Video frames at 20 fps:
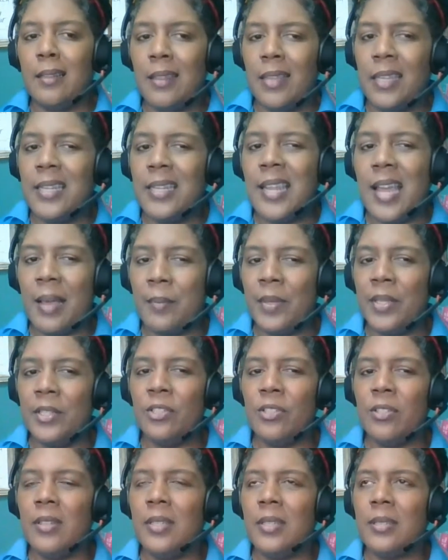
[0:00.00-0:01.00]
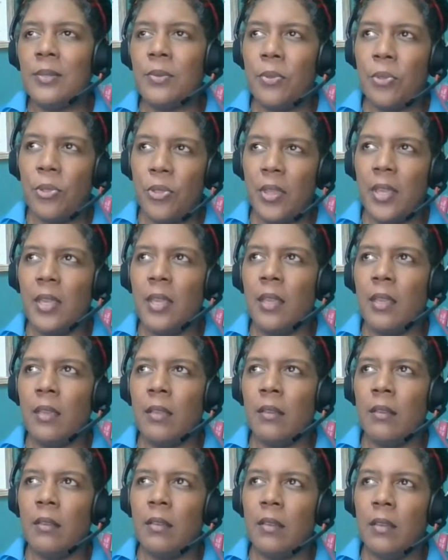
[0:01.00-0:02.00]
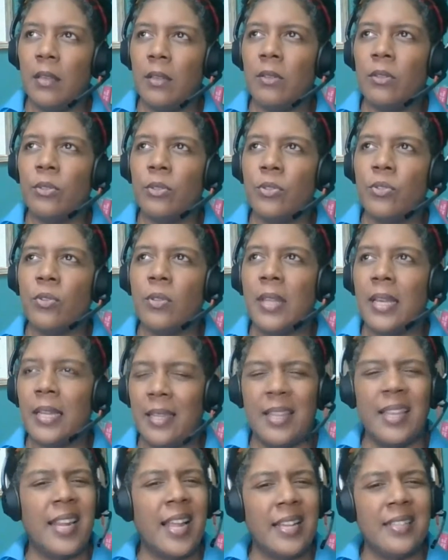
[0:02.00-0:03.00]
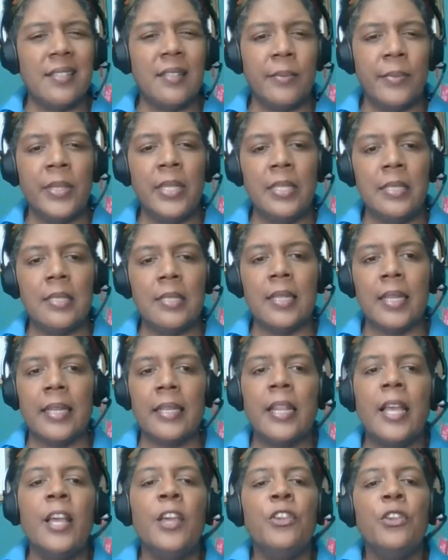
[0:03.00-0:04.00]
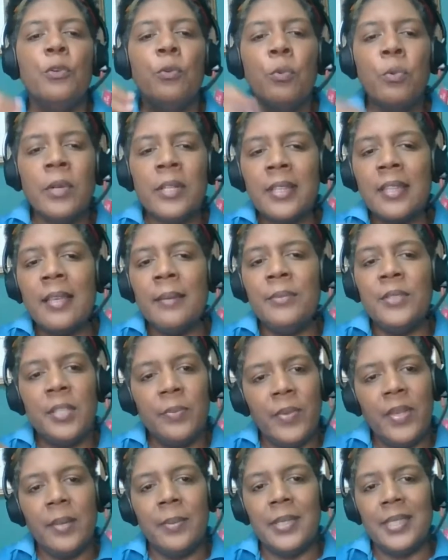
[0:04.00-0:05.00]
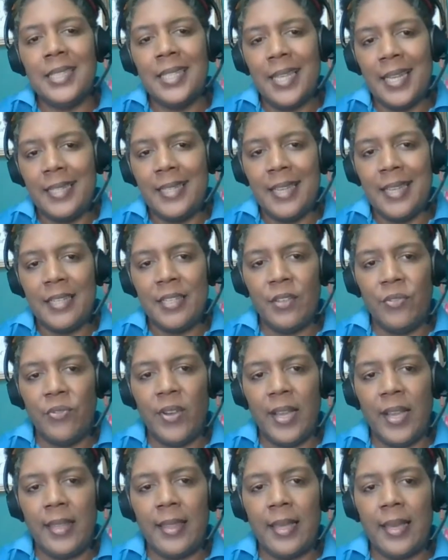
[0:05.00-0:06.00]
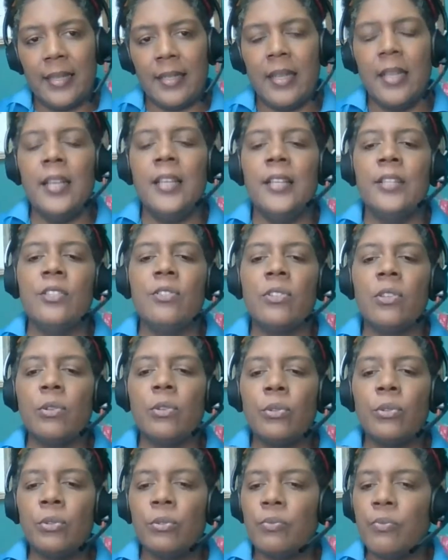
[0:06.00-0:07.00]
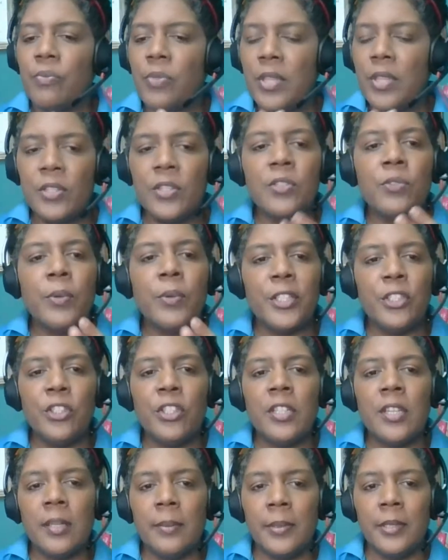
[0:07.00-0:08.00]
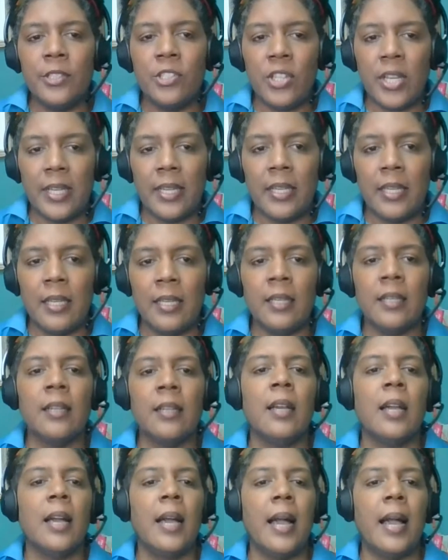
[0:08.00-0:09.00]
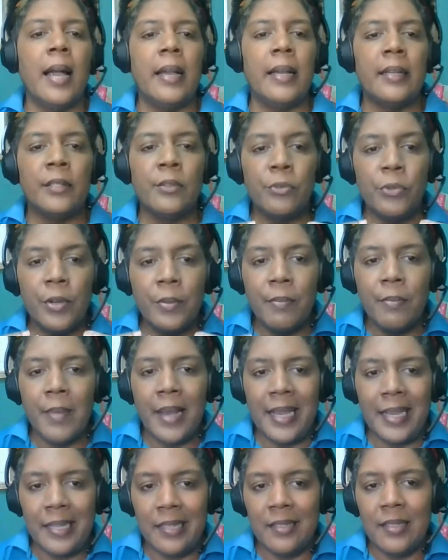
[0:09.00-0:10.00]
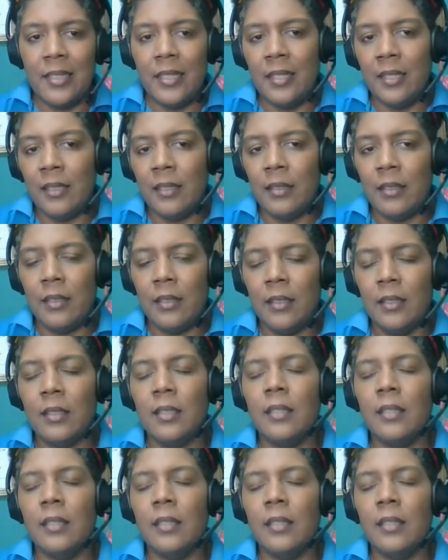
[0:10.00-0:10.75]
They damage this thing, so then that has to be incident. You want them to be able to identify that. So this is what you're double checking and reminding